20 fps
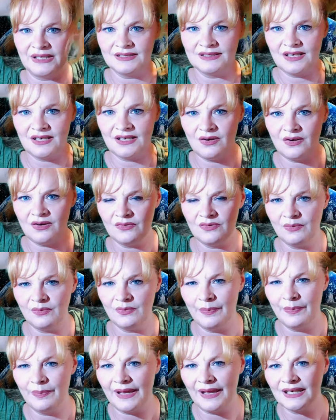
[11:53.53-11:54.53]
so,
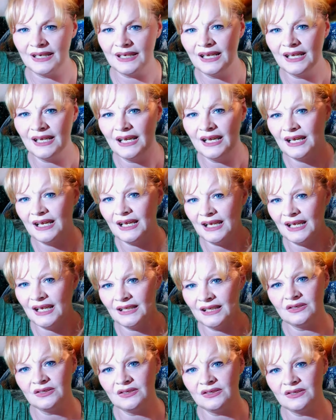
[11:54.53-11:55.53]
but
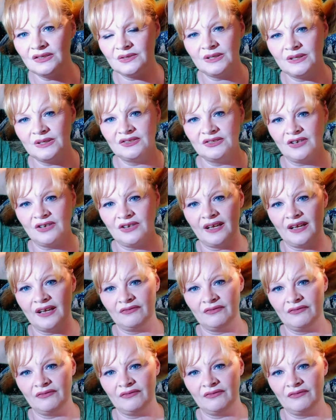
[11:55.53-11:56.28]
it looks really dry and